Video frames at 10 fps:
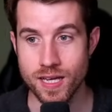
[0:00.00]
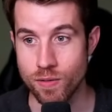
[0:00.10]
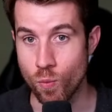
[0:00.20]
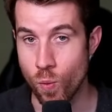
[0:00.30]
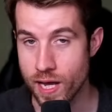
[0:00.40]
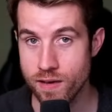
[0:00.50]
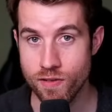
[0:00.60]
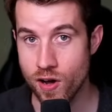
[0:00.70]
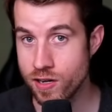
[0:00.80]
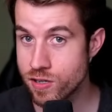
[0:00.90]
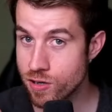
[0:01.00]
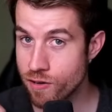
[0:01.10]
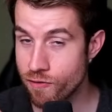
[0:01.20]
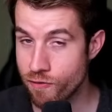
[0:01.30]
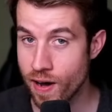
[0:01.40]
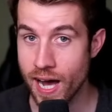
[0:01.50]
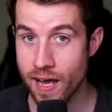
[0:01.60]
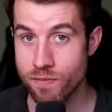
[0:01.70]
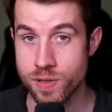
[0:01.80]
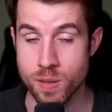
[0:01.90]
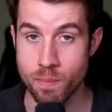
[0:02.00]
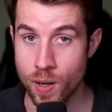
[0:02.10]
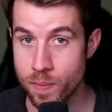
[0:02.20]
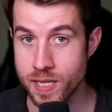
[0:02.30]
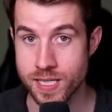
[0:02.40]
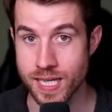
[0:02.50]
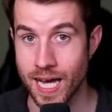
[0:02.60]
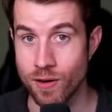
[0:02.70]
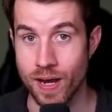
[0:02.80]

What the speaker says: Wave on turn 5 with your Mobius out,